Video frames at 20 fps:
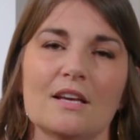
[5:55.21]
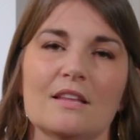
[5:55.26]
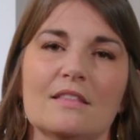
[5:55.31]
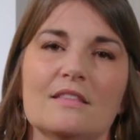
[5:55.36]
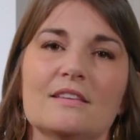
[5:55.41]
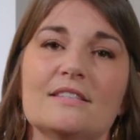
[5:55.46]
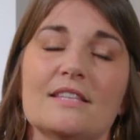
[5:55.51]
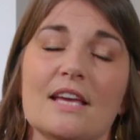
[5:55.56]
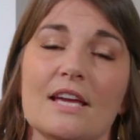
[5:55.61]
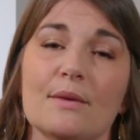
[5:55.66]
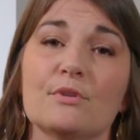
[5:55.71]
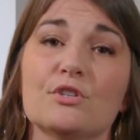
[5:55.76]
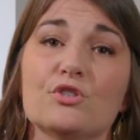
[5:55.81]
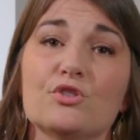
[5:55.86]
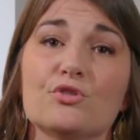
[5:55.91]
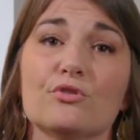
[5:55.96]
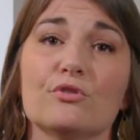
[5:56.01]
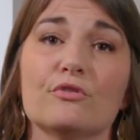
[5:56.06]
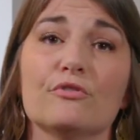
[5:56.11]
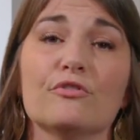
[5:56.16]
The same is
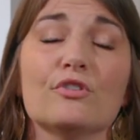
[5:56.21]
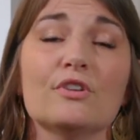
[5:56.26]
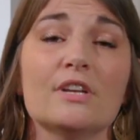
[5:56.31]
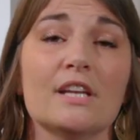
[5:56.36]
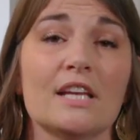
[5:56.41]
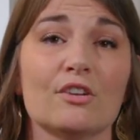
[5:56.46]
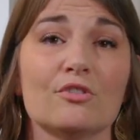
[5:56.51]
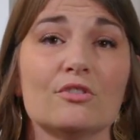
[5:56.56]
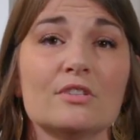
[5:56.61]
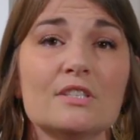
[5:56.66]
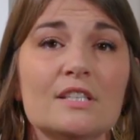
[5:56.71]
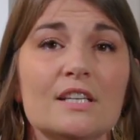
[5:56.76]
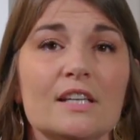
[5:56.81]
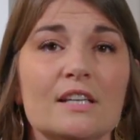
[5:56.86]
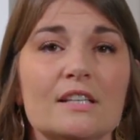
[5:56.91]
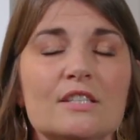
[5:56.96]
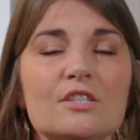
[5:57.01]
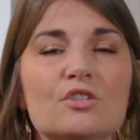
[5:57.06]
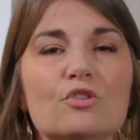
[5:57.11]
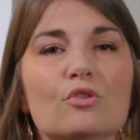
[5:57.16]
true for needle
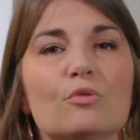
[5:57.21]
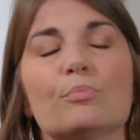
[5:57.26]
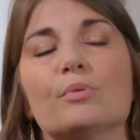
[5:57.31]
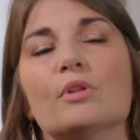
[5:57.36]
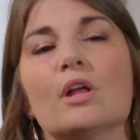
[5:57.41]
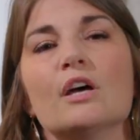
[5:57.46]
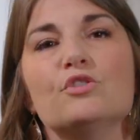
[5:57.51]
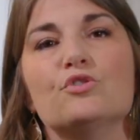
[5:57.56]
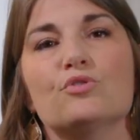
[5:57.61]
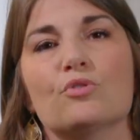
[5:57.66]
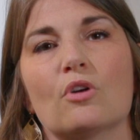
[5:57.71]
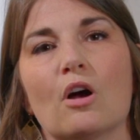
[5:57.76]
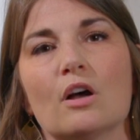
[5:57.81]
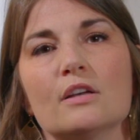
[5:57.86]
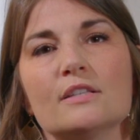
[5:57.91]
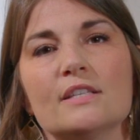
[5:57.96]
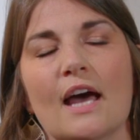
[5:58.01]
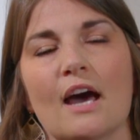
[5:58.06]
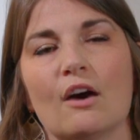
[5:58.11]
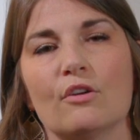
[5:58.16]
sticks, so blood
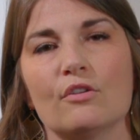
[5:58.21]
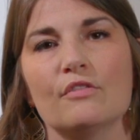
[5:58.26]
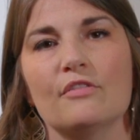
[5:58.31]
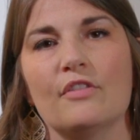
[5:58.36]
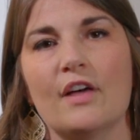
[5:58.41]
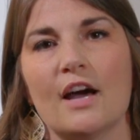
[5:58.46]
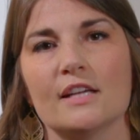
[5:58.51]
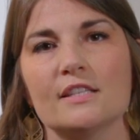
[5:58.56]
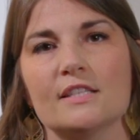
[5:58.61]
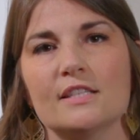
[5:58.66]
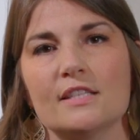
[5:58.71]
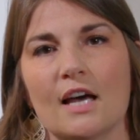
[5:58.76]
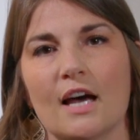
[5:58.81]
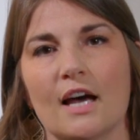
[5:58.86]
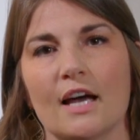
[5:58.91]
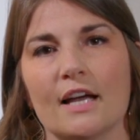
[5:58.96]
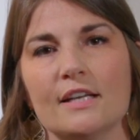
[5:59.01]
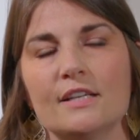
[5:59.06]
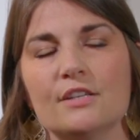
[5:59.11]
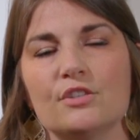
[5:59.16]
draws out of that
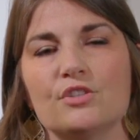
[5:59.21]
side.